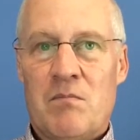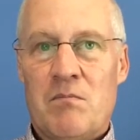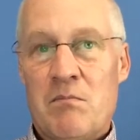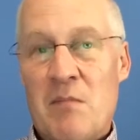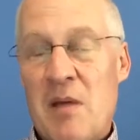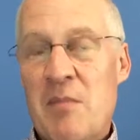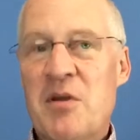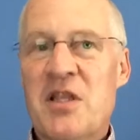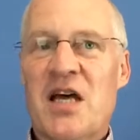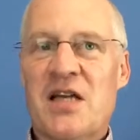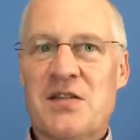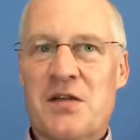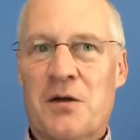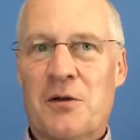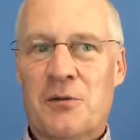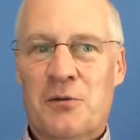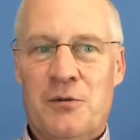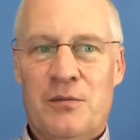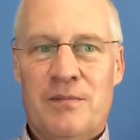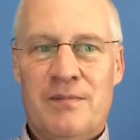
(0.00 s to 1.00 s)
Maybe that's a
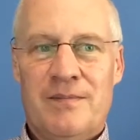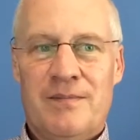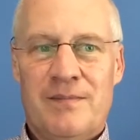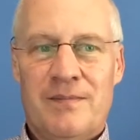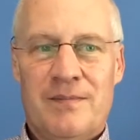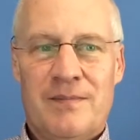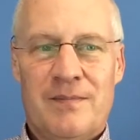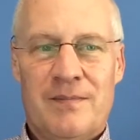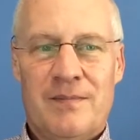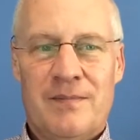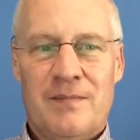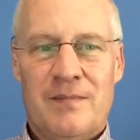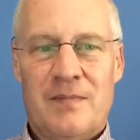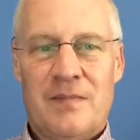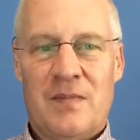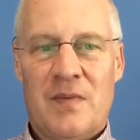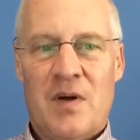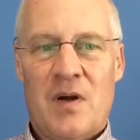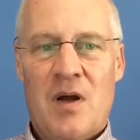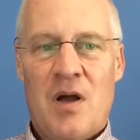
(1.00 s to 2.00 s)
clue.
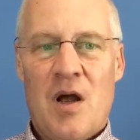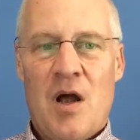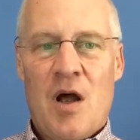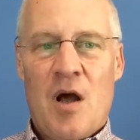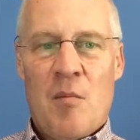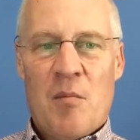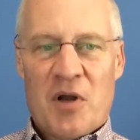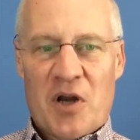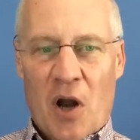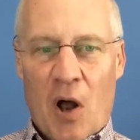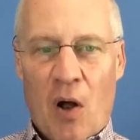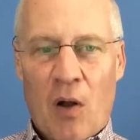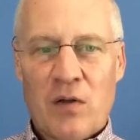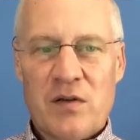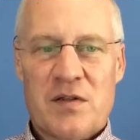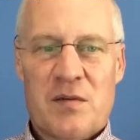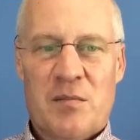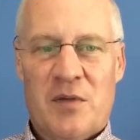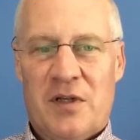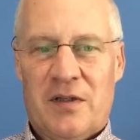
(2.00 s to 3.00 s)
But
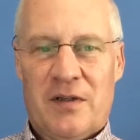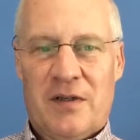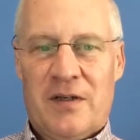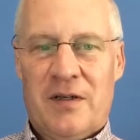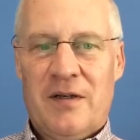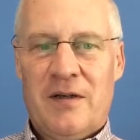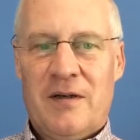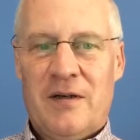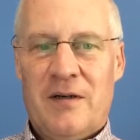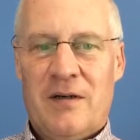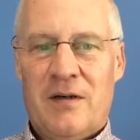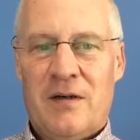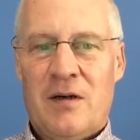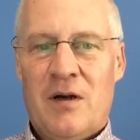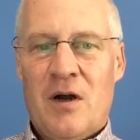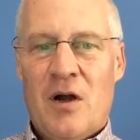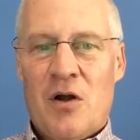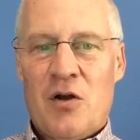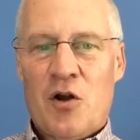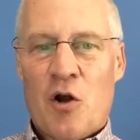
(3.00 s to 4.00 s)
ultimately,
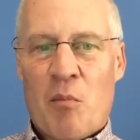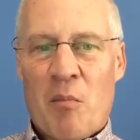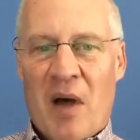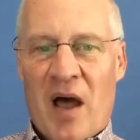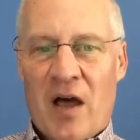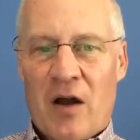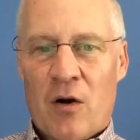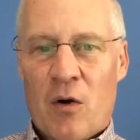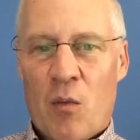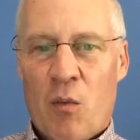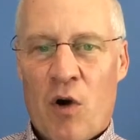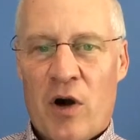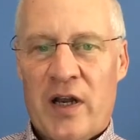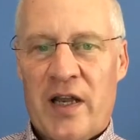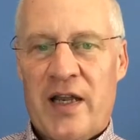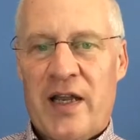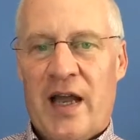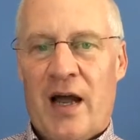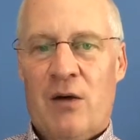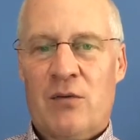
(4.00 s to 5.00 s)
no matter what a
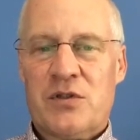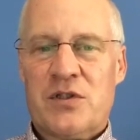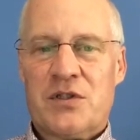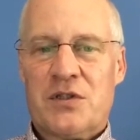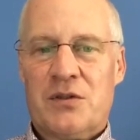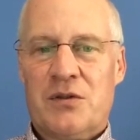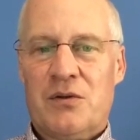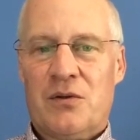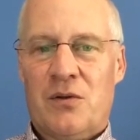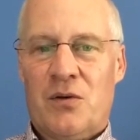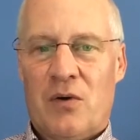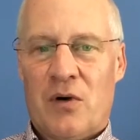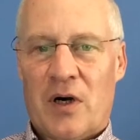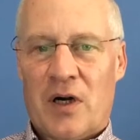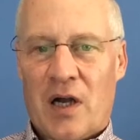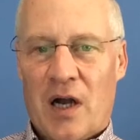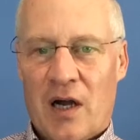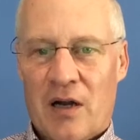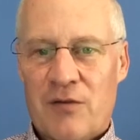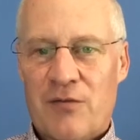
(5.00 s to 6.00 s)
council or a
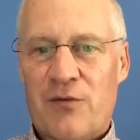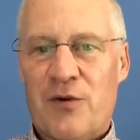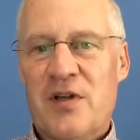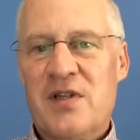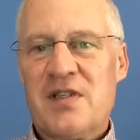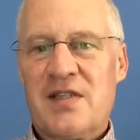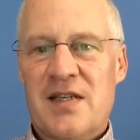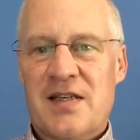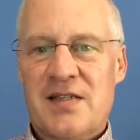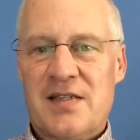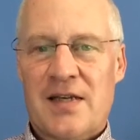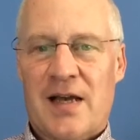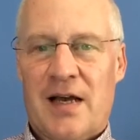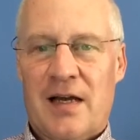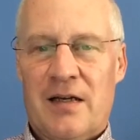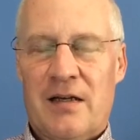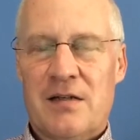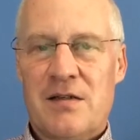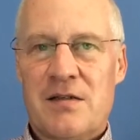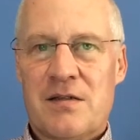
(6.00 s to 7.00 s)
conference
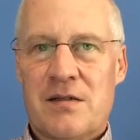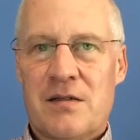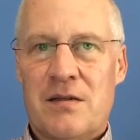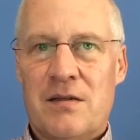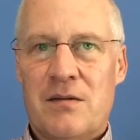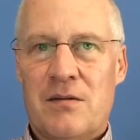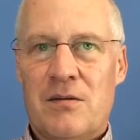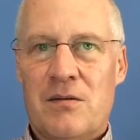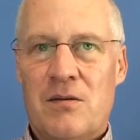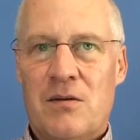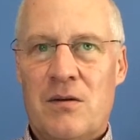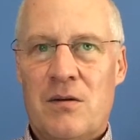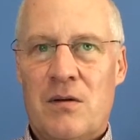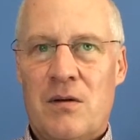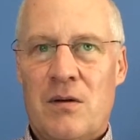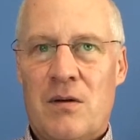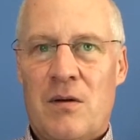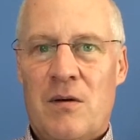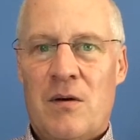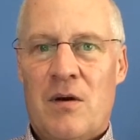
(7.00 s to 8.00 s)
decides,
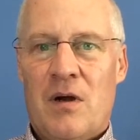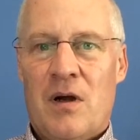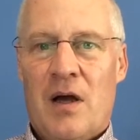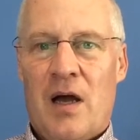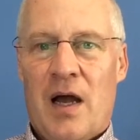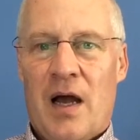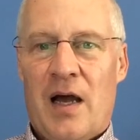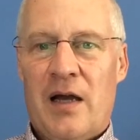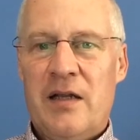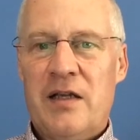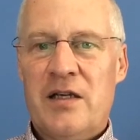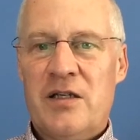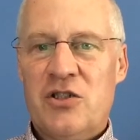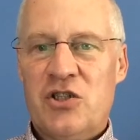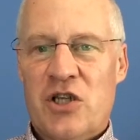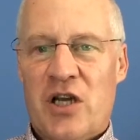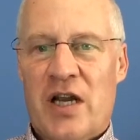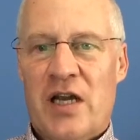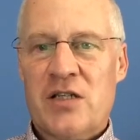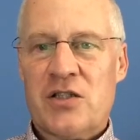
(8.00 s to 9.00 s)
how do you
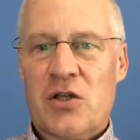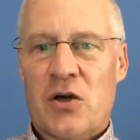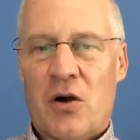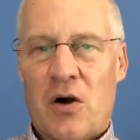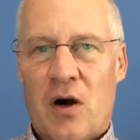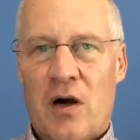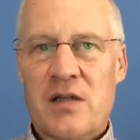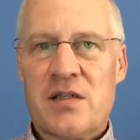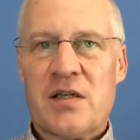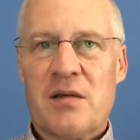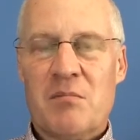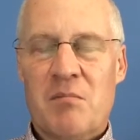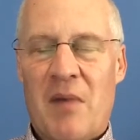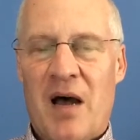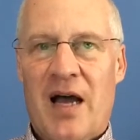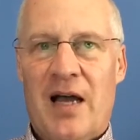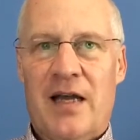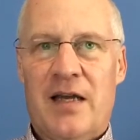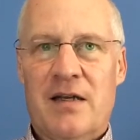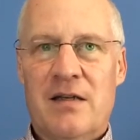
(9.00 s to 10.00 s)
change the hearts and
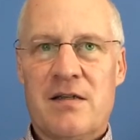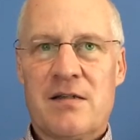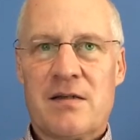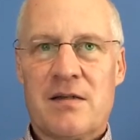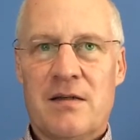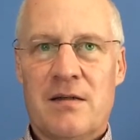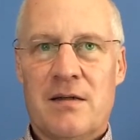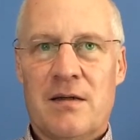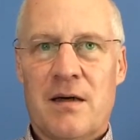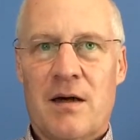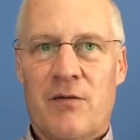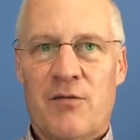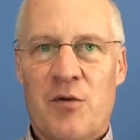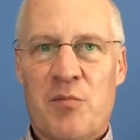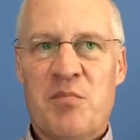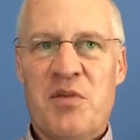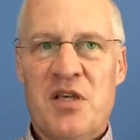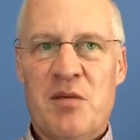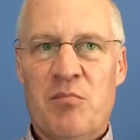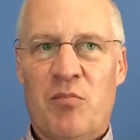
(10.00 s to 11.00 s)
minds of the
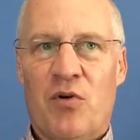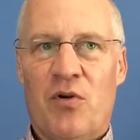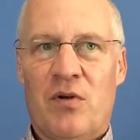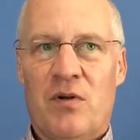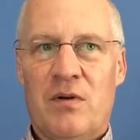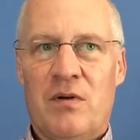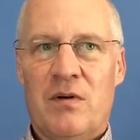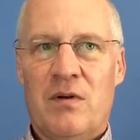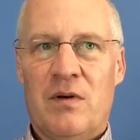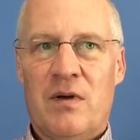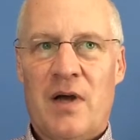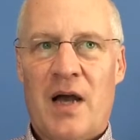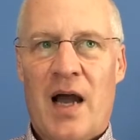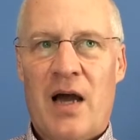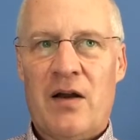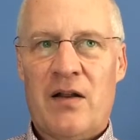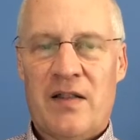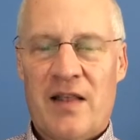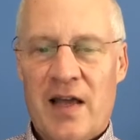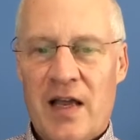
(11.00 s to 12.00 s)
people? How
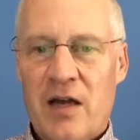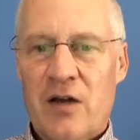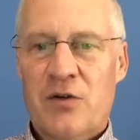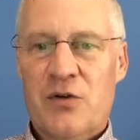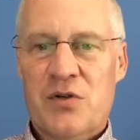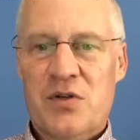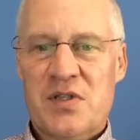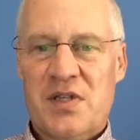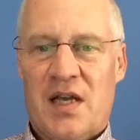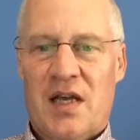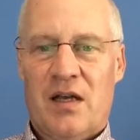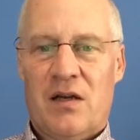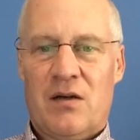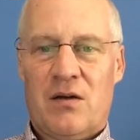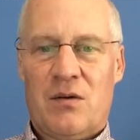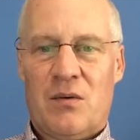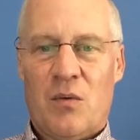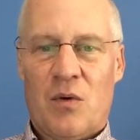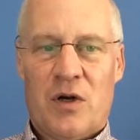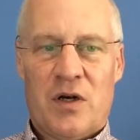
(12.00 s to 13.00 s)
do they understand
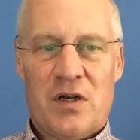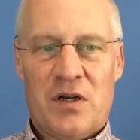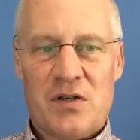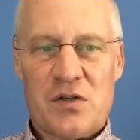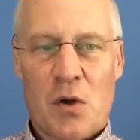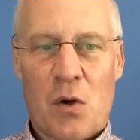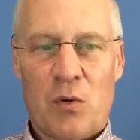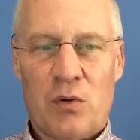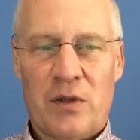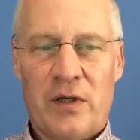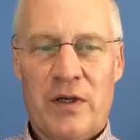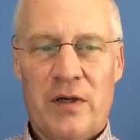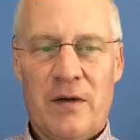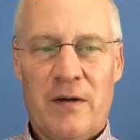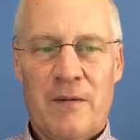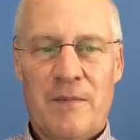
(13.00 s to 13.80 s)
what is holy?